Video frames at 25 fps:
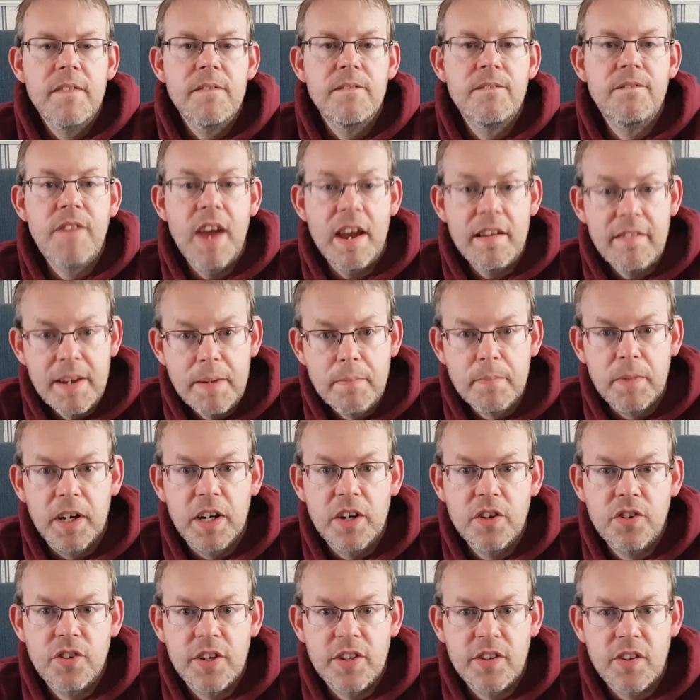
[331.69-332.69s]
Very
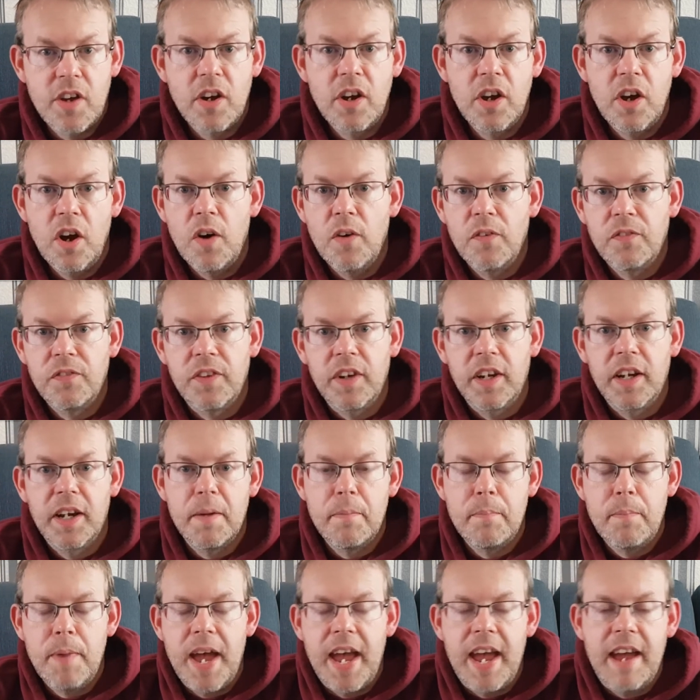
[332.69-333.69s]
much as I often
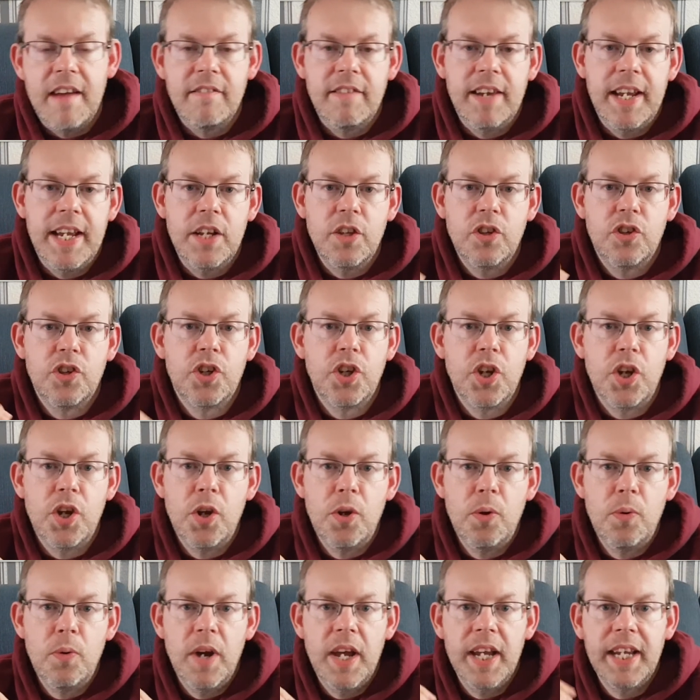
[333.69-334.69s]
compare it
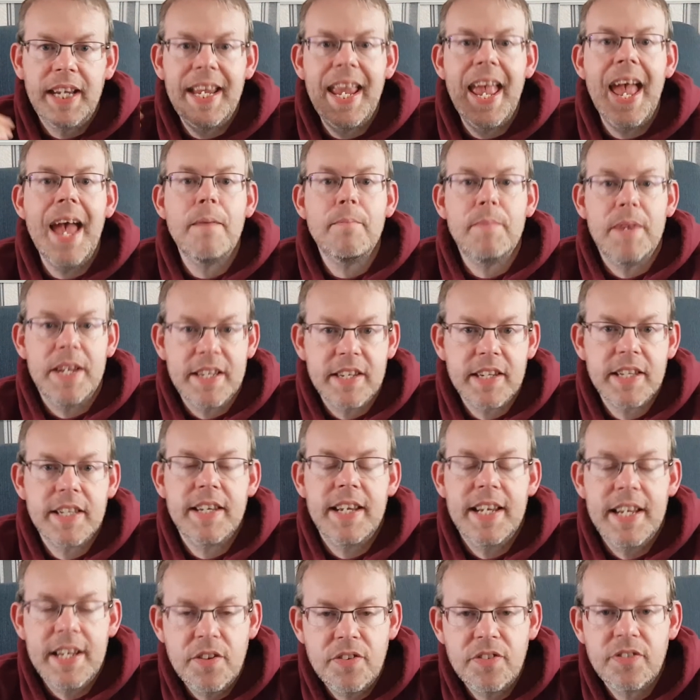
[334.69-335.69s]
to a chemist
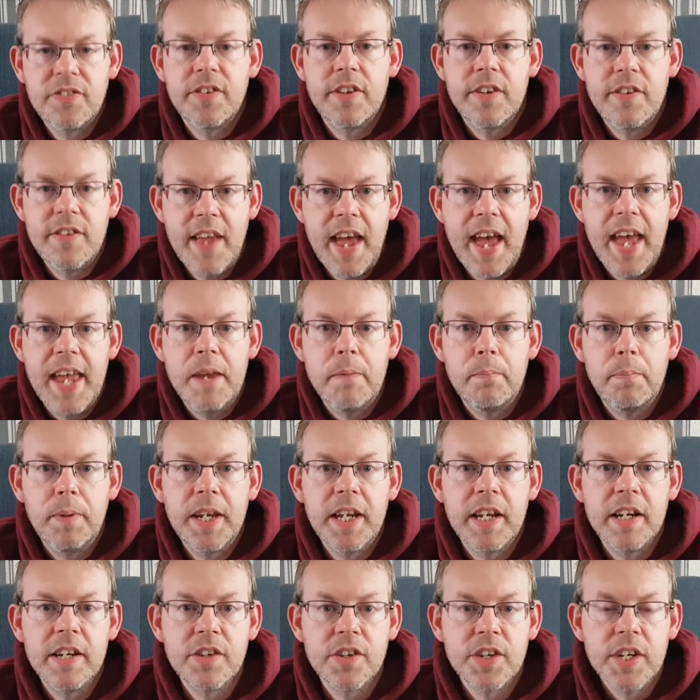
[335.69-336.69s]
is today,
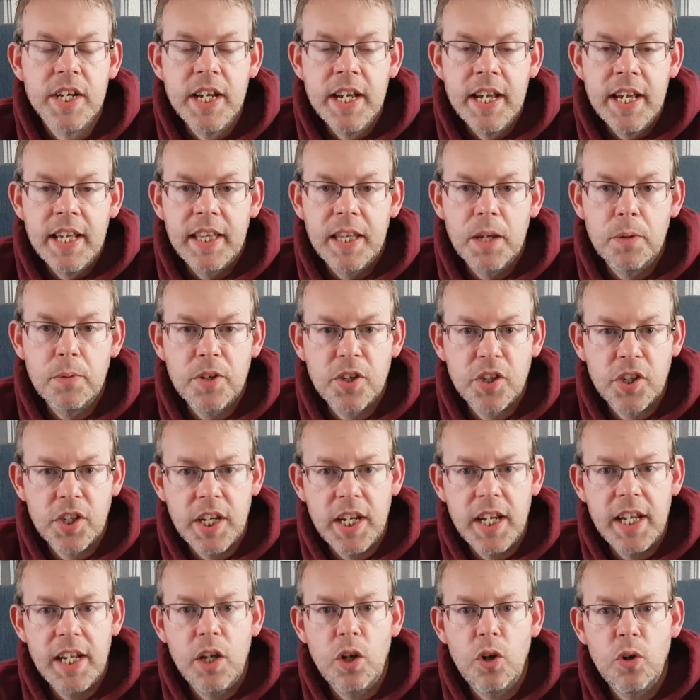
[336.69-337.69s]
because there were
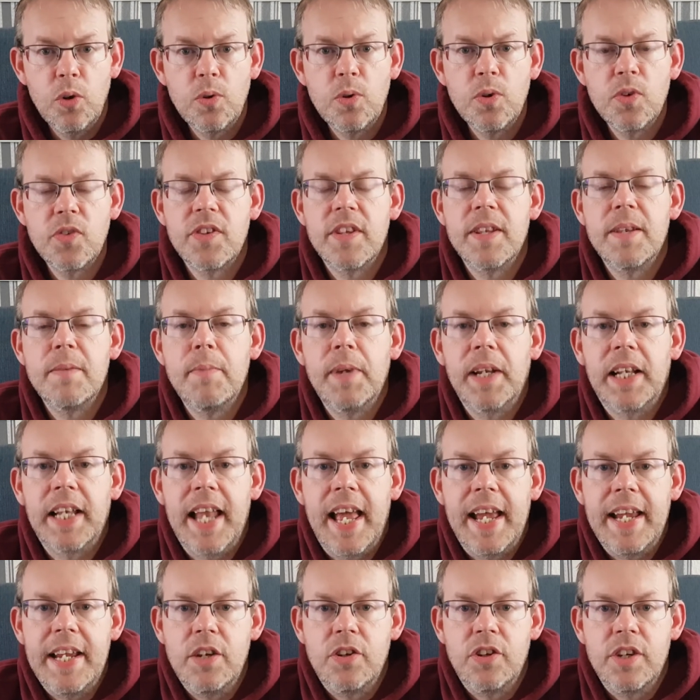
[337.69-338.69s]
certain laws in the Middle
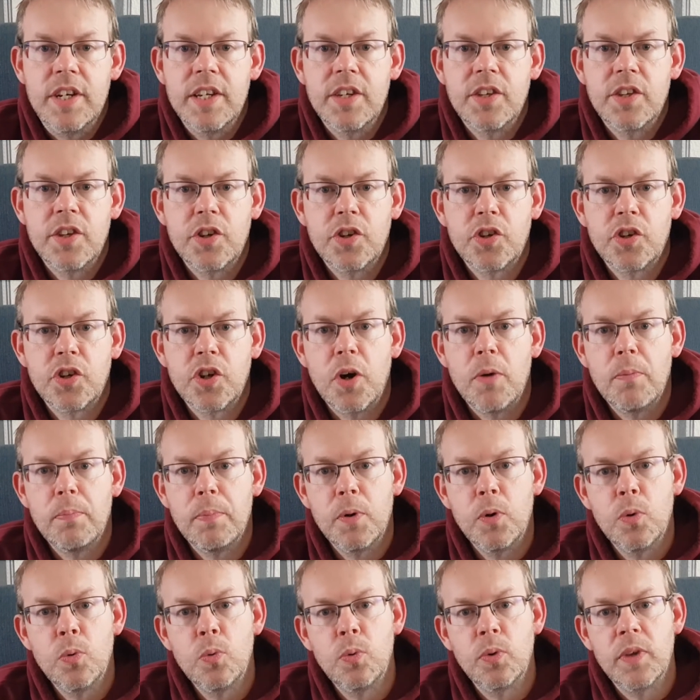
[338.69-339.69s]
Ages to stop
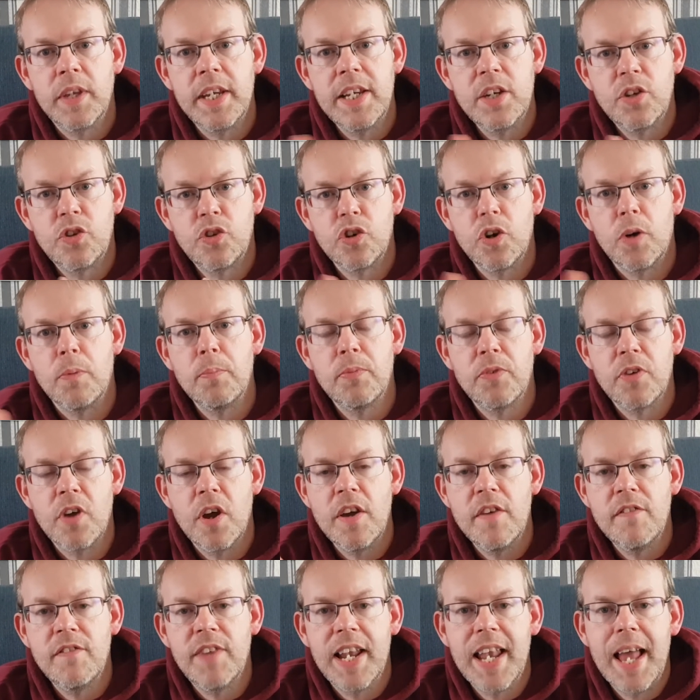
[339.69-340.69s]
all these jobs
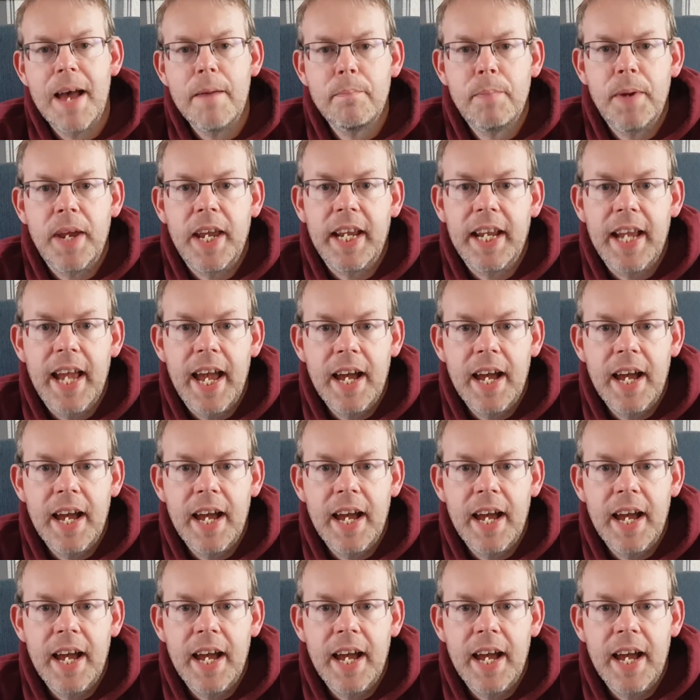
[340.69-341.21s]
overlapping.